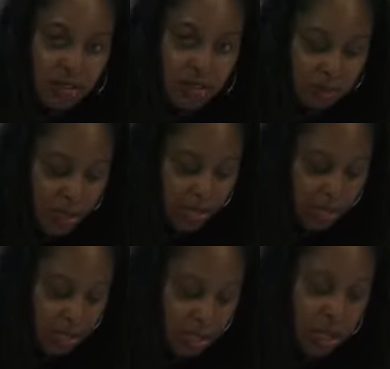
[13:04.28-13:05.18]

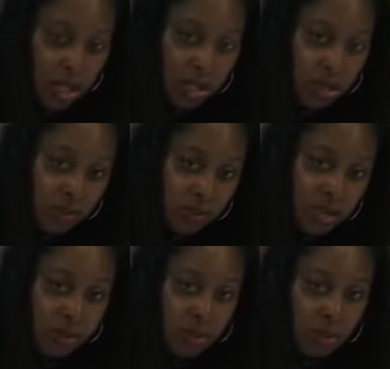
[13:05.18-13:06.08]
capacity. You've now
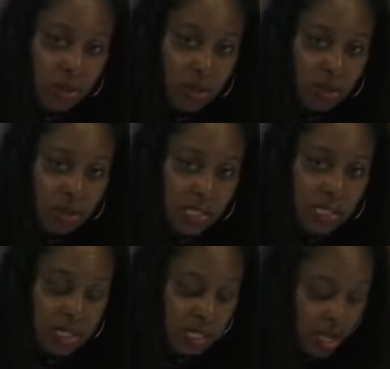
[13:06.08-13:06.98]
told the committee
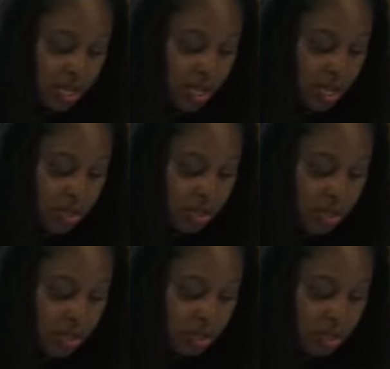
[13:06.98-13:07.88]
today that
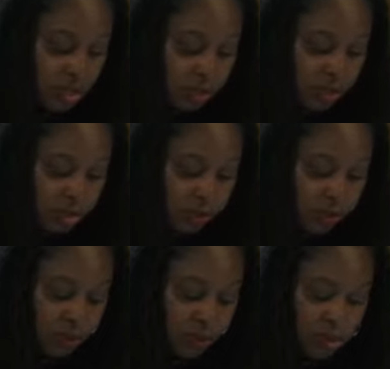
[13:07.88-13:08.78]
there's a
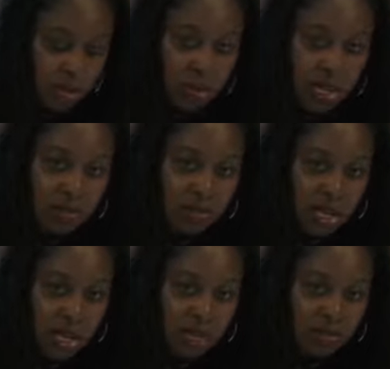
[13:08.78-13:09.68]

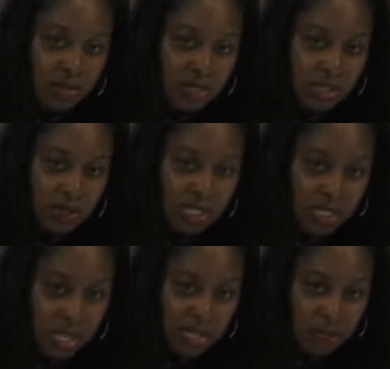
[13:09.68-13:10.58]

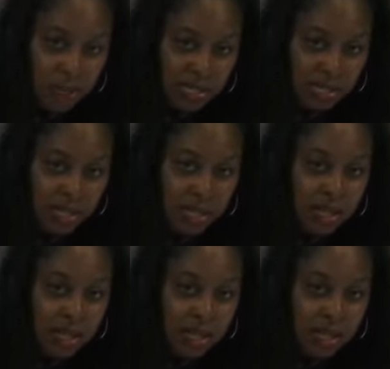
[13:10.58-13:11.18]
242,817 capacity.